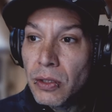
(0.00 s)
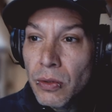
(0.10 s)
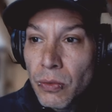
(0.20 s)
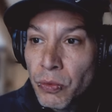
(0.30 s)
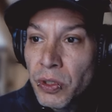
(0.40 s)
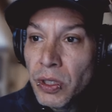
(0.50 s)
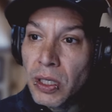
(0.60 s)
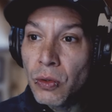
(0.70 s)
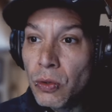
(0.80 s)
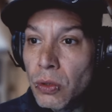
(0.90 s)
real
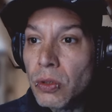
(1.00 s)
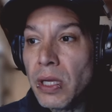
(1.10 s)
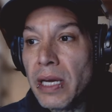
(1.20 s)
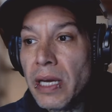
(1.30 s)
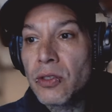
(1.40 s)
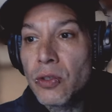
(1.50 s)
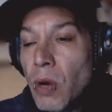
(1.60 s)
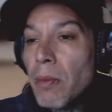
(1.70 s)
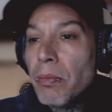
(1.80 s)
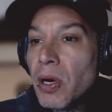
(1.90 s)
cool like
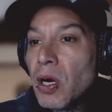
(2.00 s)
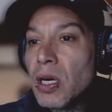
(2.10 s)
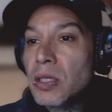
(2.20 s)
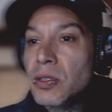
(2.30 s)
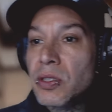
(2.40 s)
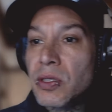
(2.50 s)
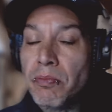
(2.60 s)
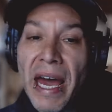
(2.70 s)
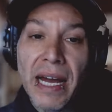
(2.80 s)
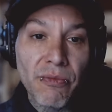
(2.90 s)
doo-wop parts and
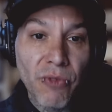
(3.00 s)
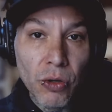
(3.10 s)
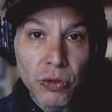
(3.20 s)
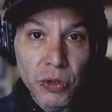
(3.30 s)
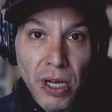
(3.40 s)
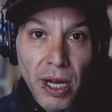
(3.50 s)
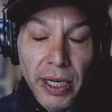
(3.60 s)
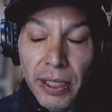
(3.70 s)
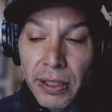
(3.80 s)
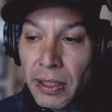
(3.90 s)
backup vocals on
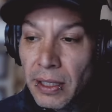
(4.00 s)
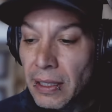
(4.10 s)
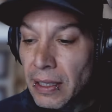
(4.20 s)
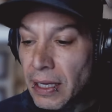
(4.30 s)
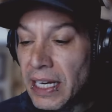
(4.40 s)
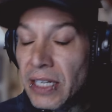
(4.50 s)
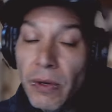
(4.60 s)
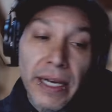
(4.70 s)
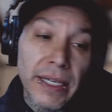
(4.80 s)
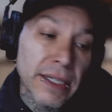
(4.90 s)
it.
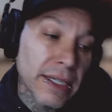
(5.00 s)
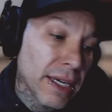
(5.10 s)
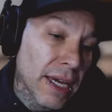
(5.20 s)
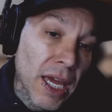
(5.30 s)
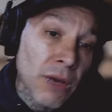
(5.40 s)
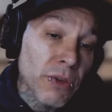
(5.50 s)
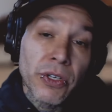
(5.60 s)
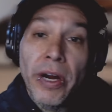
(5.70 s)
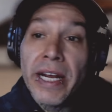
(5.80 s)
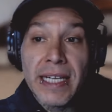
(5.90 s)
Anyway, it was
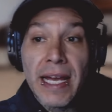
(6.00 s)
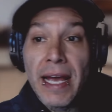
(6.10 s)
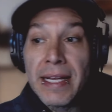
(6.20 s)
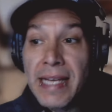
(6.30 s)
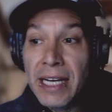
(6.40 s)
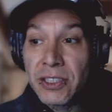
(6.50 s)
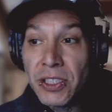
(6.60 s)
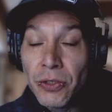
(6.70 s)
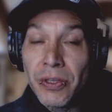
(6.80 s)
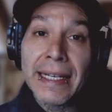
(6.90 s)
great to to actually
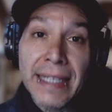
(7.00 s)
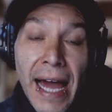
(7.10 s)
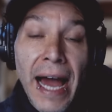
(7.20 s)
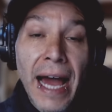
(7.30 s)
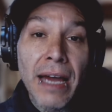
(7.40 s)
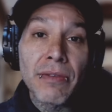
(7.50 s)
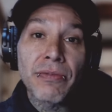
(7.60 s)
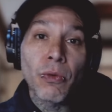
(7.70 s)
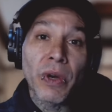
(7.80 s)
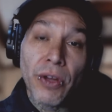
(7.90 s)
do that live
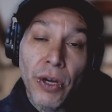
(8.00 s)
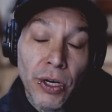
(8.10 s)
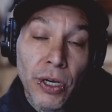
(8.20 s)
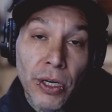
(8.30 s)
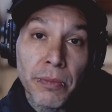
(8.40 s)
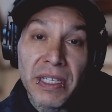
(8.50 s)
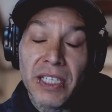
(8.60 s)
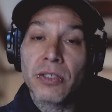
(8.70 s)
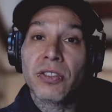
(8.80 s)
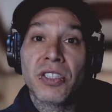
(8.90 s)
with her
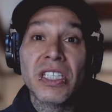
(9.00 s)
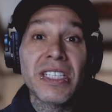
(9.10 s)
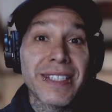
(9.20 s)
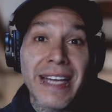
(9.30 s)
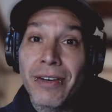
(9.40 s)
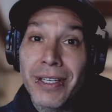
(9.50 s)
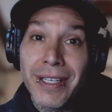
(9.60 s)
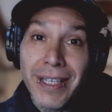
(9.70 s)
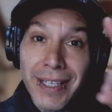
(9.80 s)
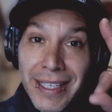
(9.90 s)
because she
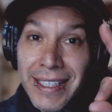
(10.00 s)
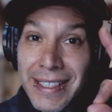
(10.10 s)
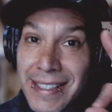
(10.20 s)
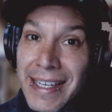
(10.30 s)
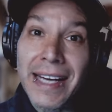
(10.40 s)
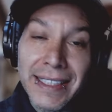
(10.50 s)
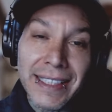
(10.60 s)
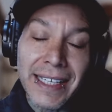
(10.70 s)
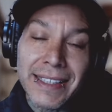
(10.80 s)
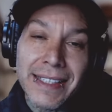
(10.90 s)
sounded exactly
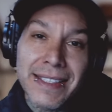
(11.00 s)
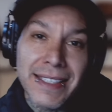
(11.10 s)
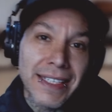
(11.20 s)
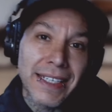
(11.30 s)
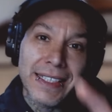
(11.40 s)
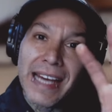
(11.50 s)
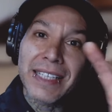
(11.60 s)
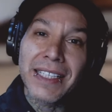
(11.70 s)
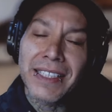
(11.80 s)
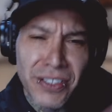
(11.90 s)
like the CD,
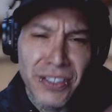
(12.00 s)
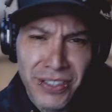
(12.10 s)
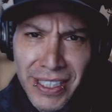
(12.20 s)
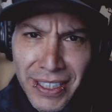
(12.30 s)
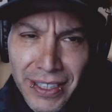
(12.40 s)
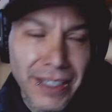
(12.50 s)
exactly like the CD,